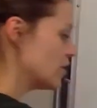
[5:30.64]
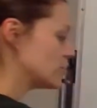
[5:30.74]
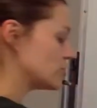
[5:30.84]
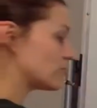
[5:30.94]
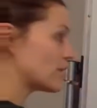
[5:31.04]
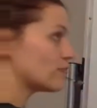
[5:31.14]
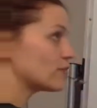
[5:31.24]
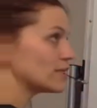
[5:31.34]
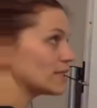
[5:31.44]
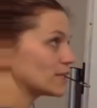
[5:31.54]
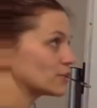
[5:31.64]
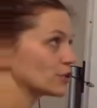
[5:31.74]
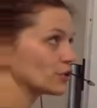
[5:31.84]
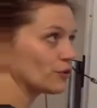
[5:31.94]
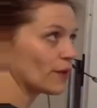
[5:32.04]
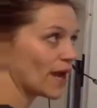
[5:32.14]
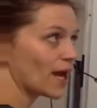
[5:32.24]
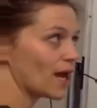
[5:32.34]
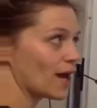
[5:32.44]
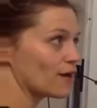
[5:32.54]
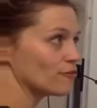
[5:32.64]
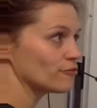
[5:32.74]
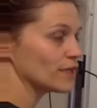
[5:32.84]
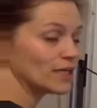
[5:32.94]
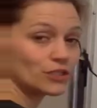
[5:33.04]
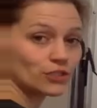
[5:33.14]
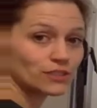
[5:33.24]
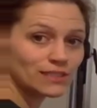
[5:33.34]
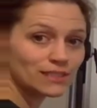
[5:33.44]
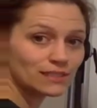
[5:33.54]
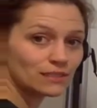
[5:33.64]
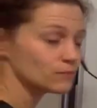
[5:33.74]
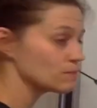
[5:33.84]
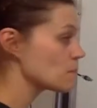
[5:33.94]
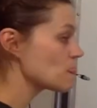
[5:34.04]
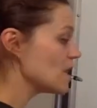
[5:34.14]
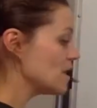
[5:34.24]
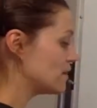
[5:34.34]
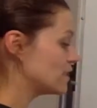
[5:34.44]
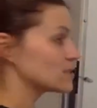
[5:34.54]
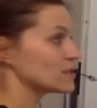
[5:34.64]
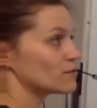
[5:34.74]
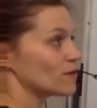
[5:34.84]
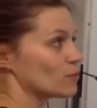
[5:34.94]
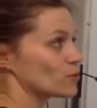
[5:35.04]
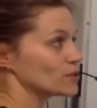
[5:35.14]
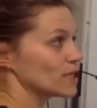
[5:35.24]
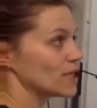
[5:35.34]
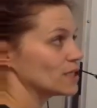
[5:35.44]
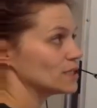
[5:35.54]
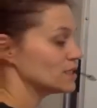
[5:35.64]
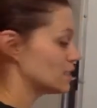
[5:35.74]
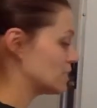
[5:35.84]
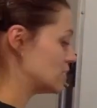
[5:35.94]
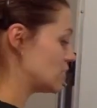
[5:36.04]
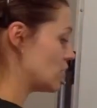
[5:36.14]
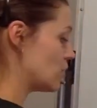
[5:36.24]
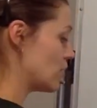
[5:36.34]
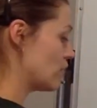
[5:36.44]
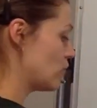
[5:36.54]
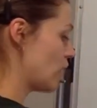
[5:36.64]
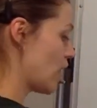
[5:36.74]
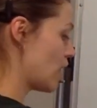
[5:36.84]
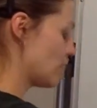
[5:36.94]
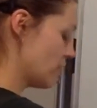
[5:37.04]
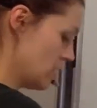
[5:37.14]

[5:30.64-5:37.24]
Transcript: So for every electron you have in your system, it's going to represent, so if you have,